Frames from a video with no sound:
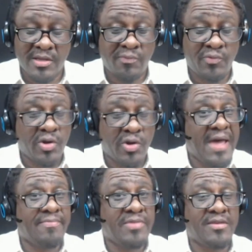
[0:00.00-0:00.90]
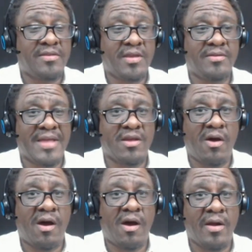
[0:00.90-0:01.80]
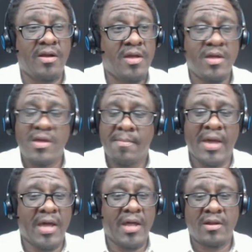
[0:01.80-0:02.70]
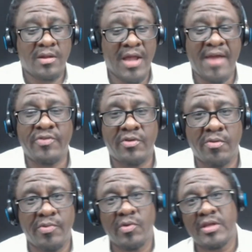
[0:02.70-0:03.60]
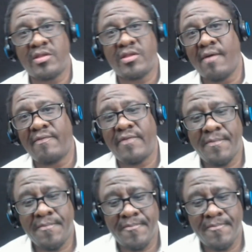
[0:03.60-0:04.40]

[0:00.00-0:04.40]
things, if you don't have these things at the heart, man, life is going to be really tough.